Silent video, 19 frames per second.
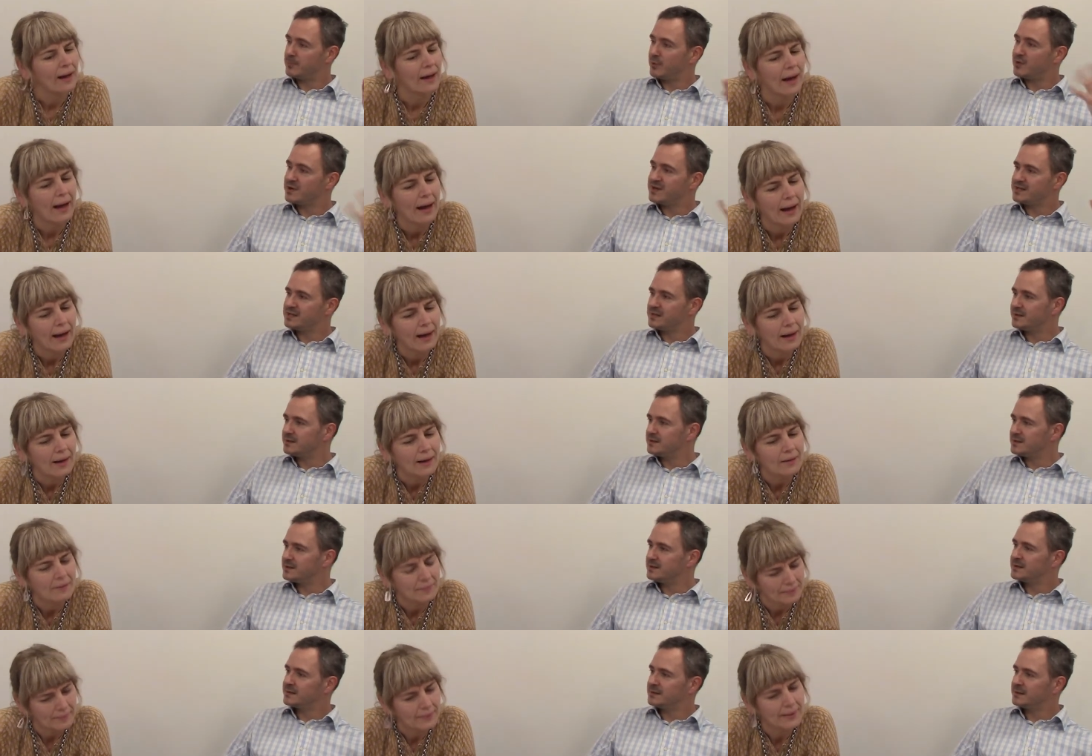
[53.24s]
Speaker 1: body
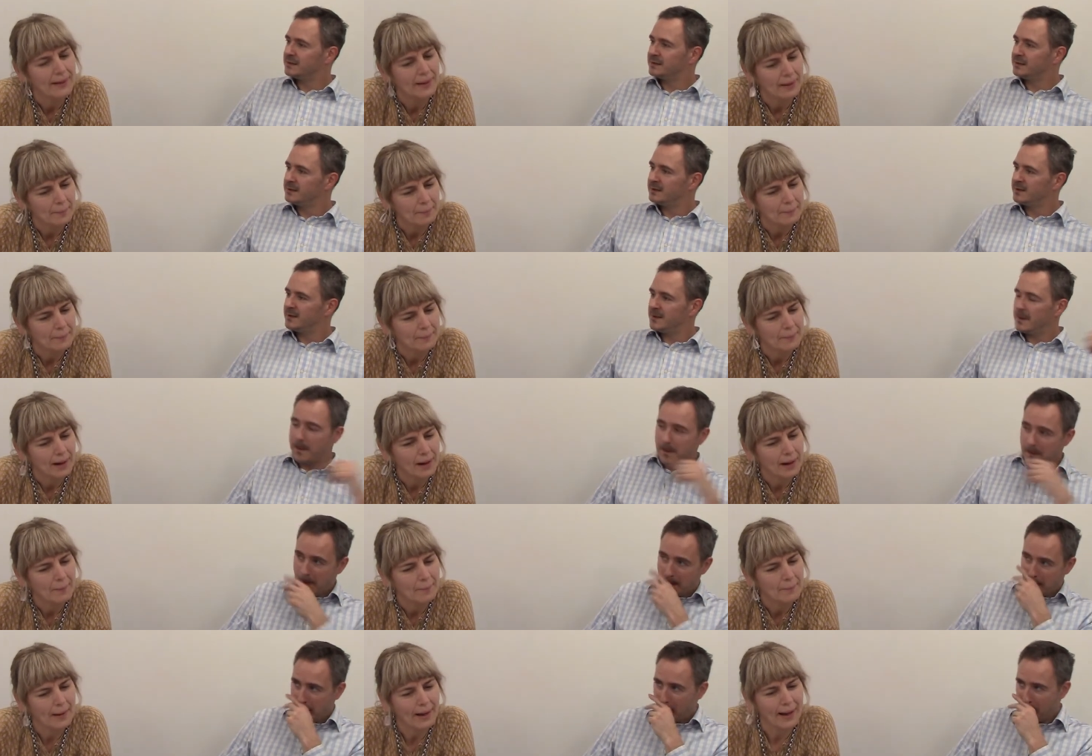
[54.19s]
size. Yeah.
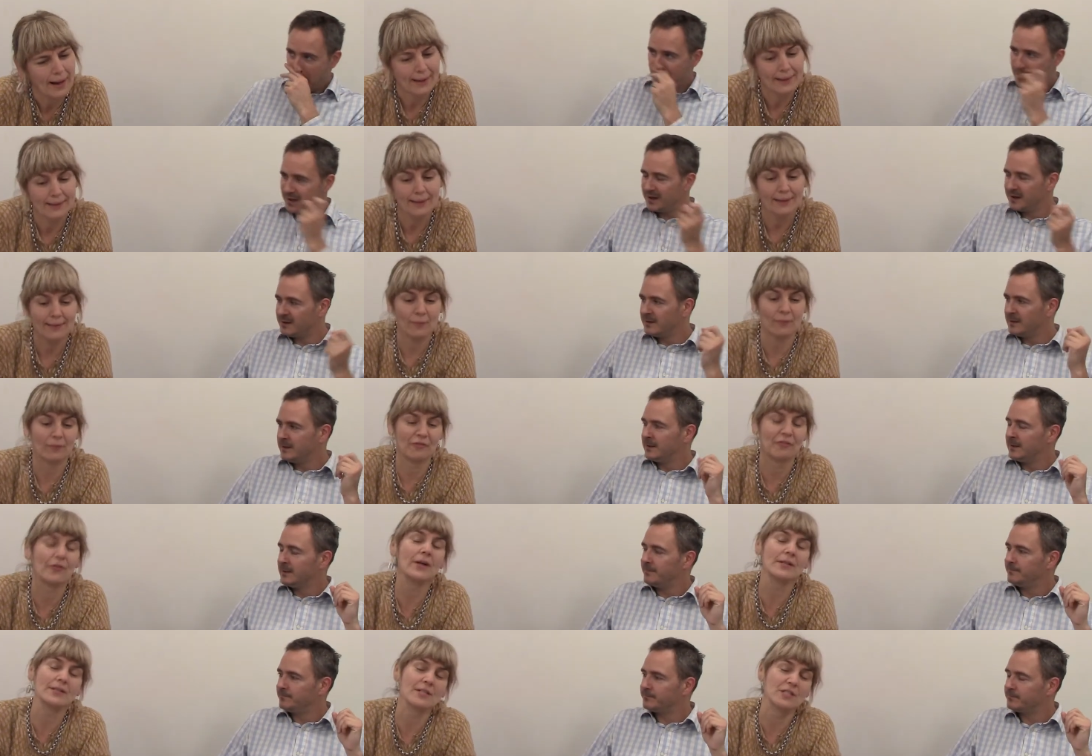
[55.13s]
Um, and
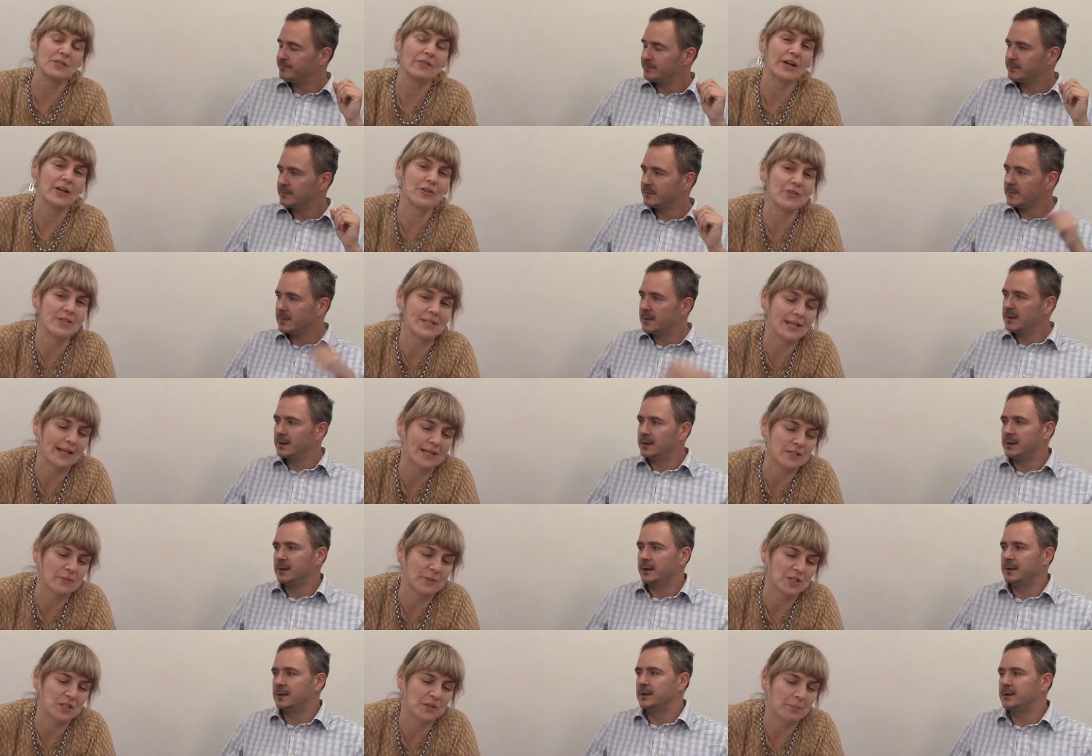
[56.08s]
for us it's a very interesting
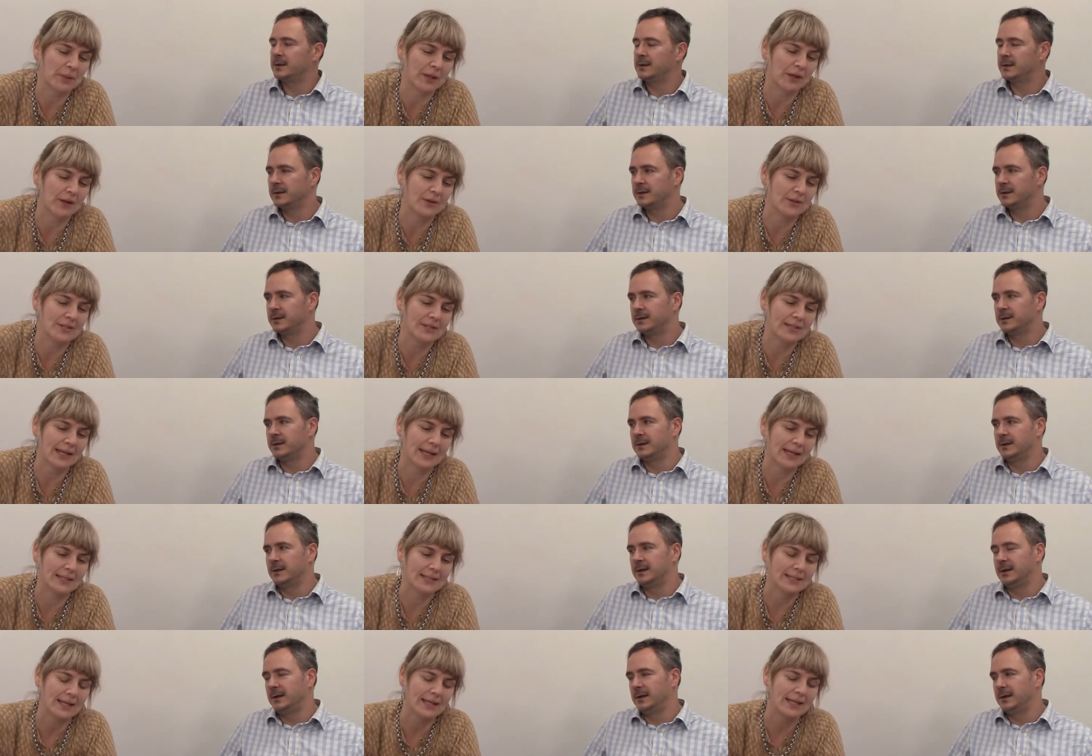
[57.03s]
exhibition because
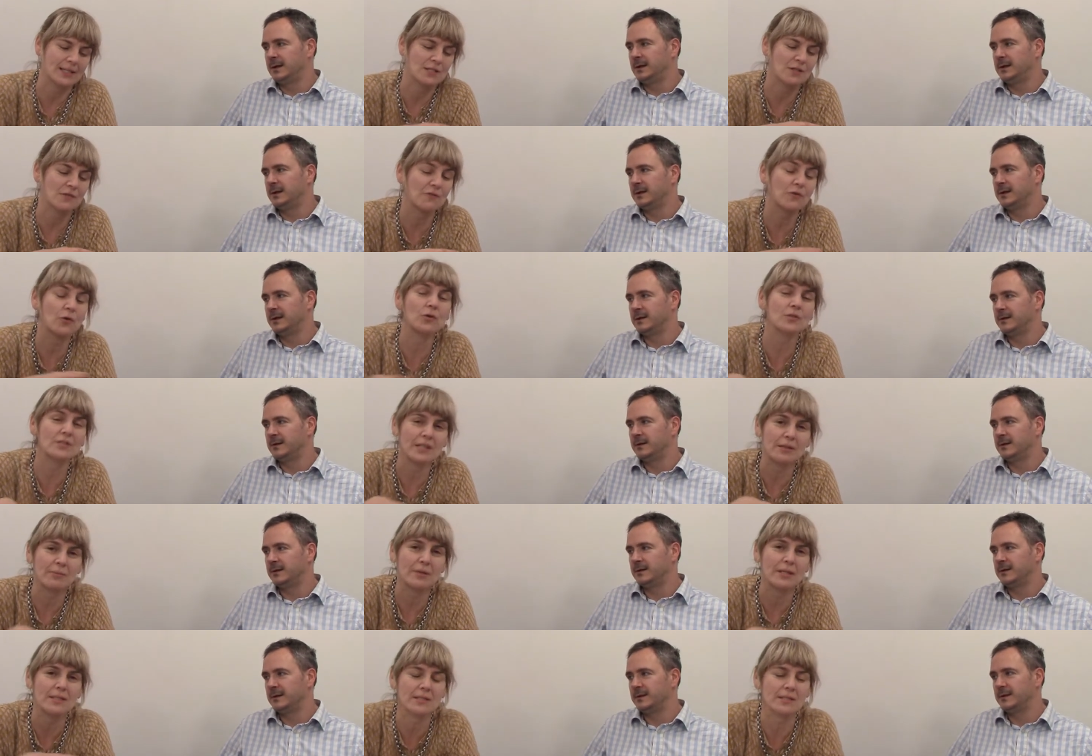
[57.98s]
it is
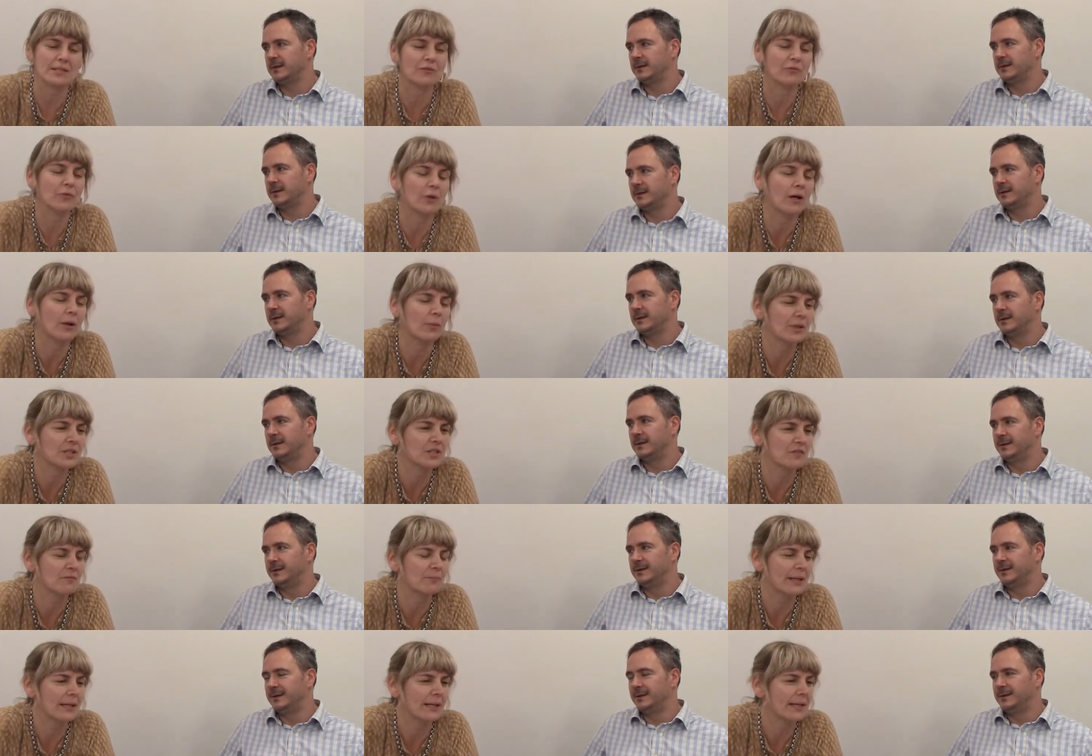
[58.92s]
fourteen pieces of work which
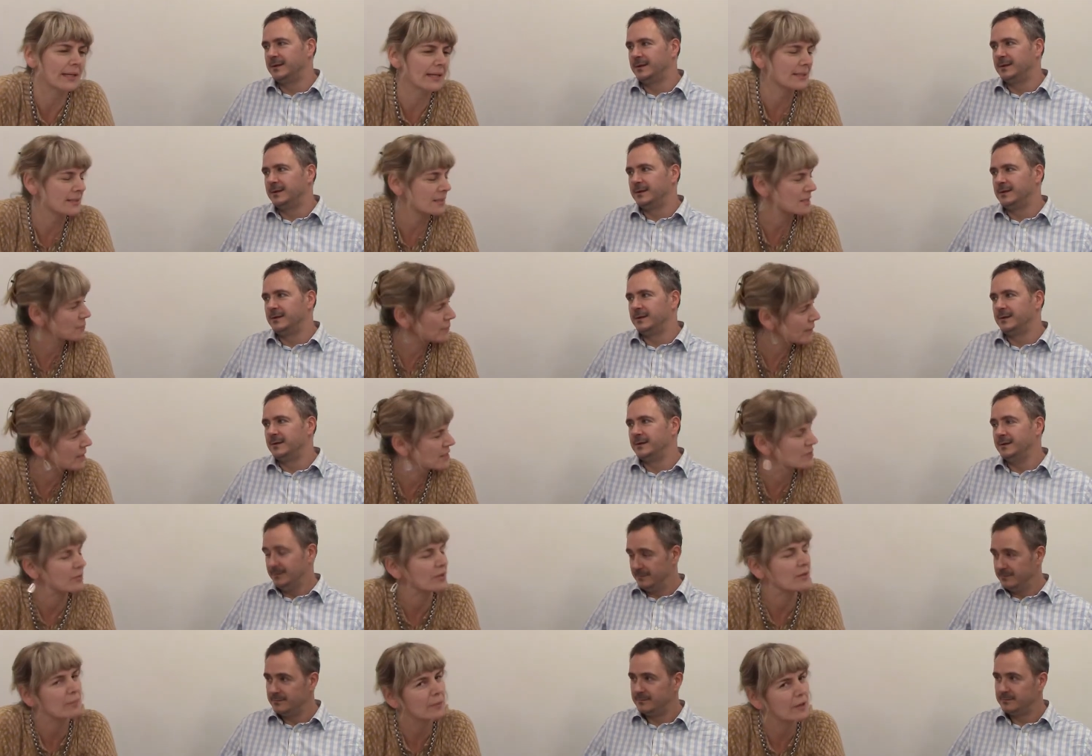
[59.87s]
have been interspersed
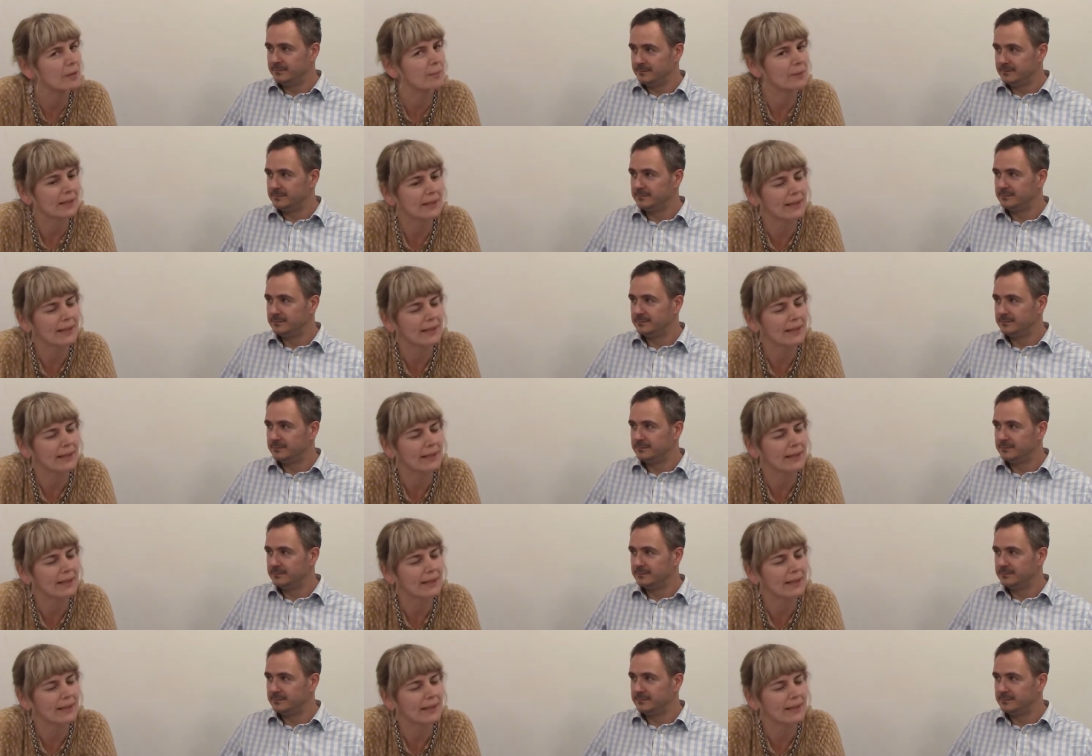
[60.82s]
with a permanent